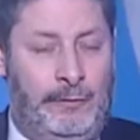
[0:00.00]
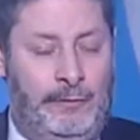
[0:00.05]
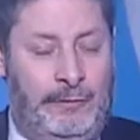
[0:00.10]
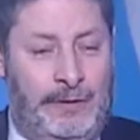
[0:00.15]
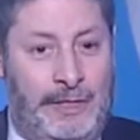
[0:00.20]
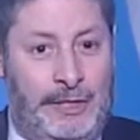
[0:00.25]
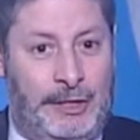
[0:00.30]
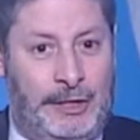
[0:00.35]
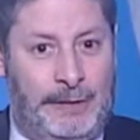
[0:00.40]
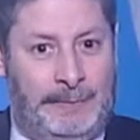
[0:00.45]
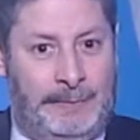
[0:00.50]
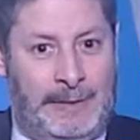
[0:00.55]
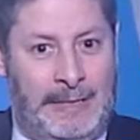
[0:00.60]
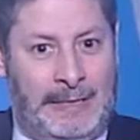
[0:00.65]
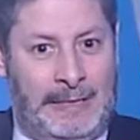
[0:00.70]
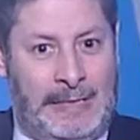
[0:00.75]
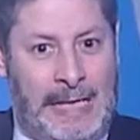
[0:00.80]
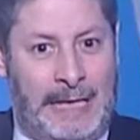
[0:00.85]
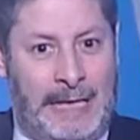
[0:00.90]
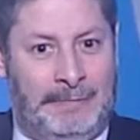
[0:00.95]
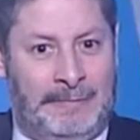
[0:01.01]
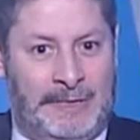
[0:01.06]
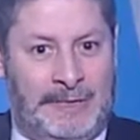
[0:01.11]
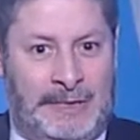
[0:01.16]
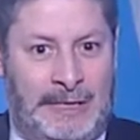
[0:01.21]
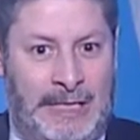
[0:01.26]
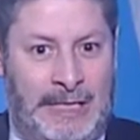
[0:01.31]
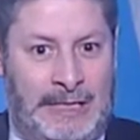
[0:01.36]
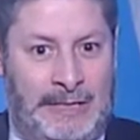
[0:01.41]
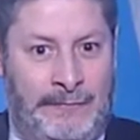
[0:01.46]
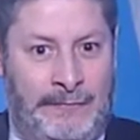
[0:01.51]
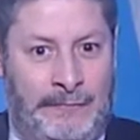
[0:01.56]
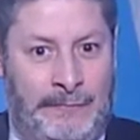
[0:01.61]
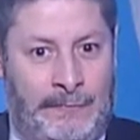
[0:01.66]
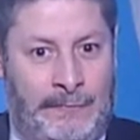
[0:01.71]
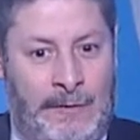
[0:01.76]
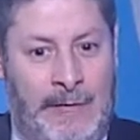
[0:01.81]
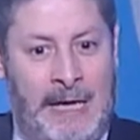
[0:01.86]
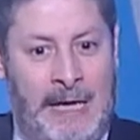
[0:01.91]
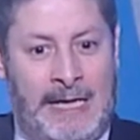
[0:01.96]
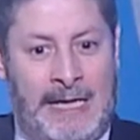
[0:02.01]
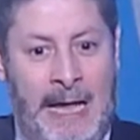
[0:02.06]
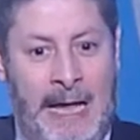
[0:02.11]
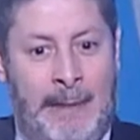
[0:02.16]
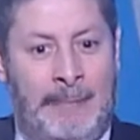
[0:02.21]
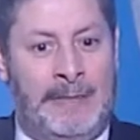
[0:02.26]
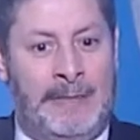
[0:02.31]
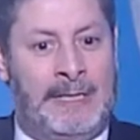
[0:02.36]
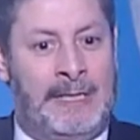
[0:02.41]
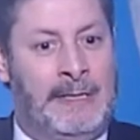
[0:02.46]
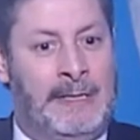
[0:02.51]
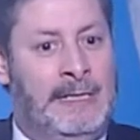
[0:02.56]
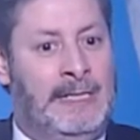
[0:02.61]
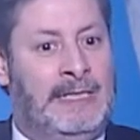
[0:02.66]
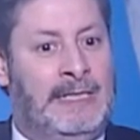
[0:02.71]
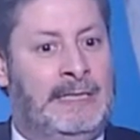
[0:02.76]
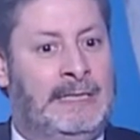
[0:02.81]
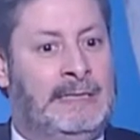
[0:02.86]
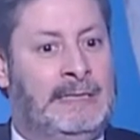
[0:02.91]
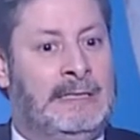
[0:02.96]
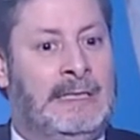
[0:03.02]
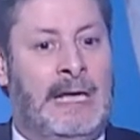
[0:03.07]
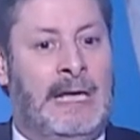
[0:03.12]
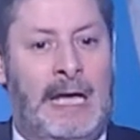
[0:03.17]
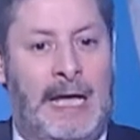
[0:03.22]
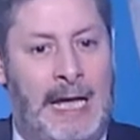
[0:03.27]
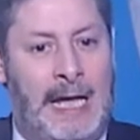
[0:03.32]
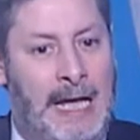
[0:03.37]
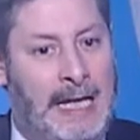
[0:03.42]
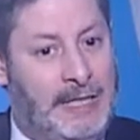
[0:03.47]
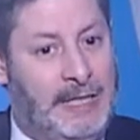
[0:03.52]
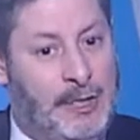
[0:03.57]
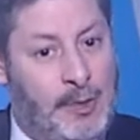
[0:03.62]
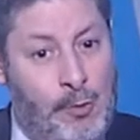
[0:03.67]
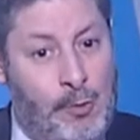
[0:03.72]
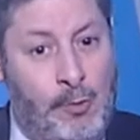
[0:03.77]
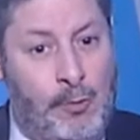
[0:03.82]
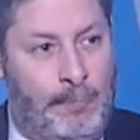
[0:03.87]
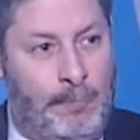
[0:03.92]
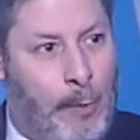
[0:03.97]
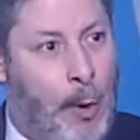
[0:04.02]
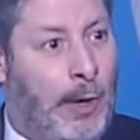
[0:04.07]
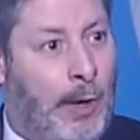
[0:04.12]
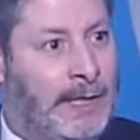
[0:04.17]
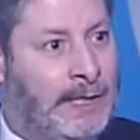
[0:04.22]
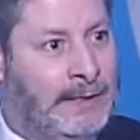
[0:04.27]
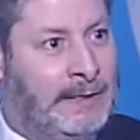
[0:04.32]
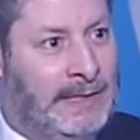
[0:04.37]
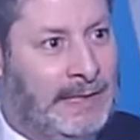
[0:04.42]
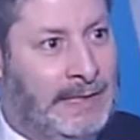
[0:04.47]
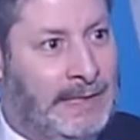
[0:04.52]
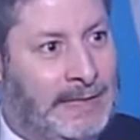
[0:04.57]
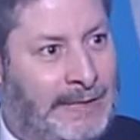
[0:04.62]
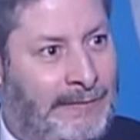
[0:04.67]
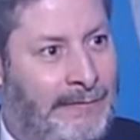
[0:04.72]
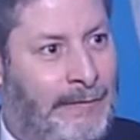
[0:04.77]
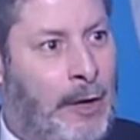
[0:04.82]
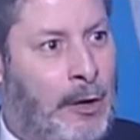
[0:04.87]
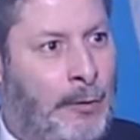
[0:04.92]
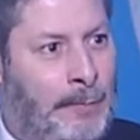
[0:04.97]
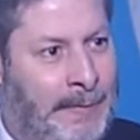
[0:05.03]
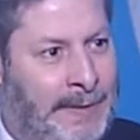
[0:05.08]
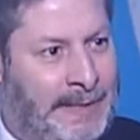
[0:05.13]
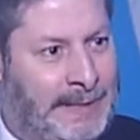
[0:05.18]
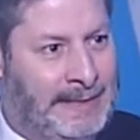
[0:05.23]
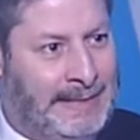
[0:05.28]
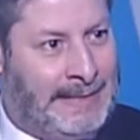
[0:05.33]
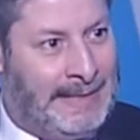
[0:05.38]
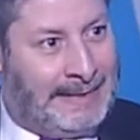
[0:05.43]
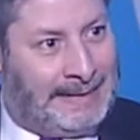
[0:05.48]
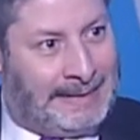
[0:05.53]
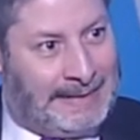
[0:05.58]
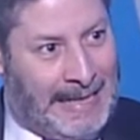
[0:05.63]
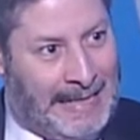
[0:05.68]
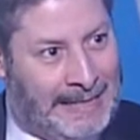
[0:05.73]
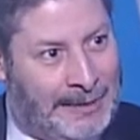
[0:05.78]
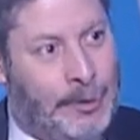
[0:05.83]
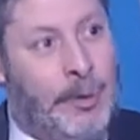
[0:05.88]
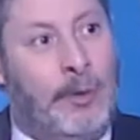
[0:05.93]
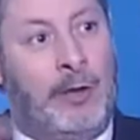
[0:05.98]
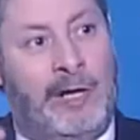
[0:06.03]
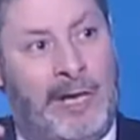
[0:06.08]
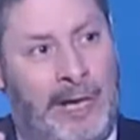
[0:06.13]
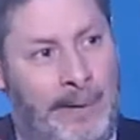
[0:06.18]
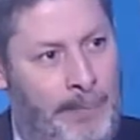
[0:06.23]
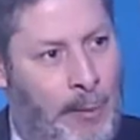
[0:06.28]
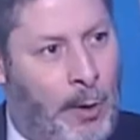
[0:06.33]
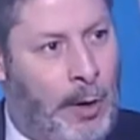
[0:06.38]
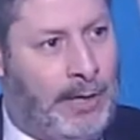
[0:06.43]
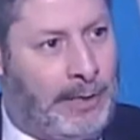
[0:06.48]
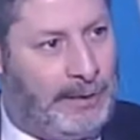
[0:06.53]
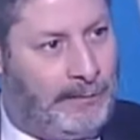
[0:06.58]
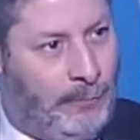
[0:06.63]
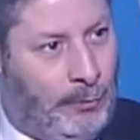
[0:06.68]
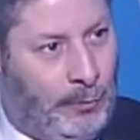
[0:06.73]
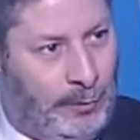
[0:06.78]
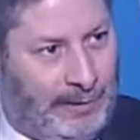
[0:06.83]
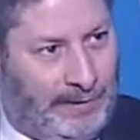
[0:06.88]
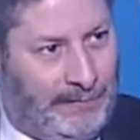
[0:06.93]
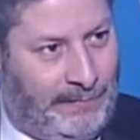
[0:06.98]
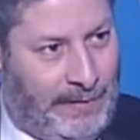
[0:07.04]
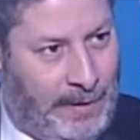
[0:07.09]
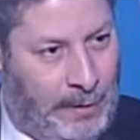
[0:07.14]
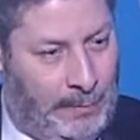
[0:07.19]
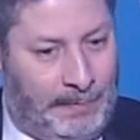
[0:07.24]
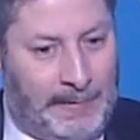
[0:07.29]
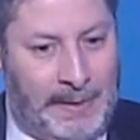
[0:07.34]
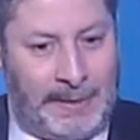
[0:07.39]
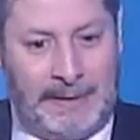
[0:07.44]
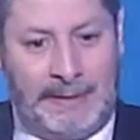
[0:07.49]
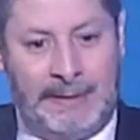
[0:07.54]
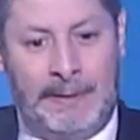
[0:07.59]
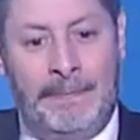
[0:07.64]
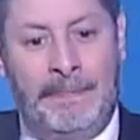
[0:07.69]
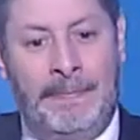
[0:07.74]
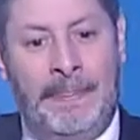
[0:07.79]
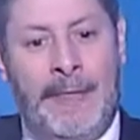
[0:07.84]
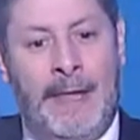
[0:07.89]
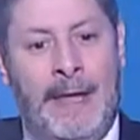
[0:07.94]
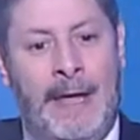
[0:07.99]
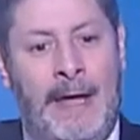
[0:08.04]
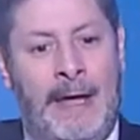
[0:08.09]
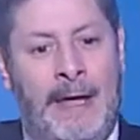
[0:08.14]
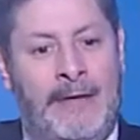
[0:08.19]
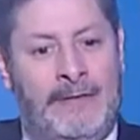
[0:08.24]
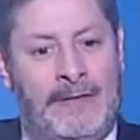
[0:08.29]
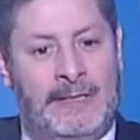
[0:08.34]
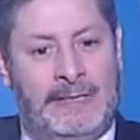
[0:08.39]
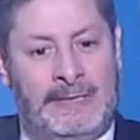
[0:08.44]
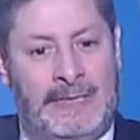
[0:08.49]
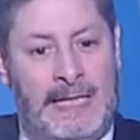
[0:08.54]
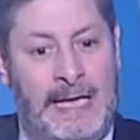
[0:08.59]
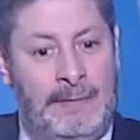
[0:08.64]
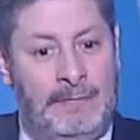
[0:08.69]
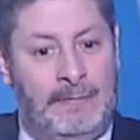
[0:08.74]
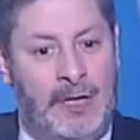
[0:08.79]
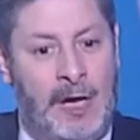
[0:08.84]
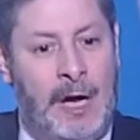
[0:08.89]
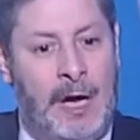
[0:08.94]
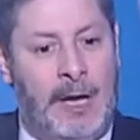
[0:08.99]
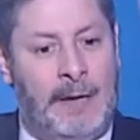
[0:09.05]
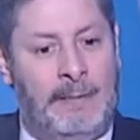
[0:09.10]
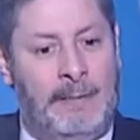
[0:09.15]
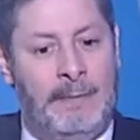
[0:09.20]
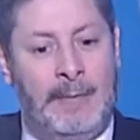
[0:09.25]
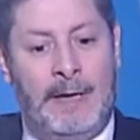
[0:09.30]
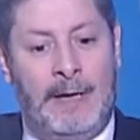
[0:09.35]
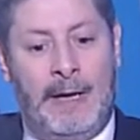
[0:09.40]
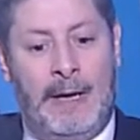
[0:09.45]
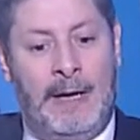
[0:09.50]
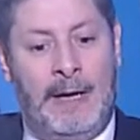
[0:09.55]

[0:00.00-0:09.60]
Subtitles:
of Egypt and the administrative capital is a new point in development. It's a turning point for development. At the same time,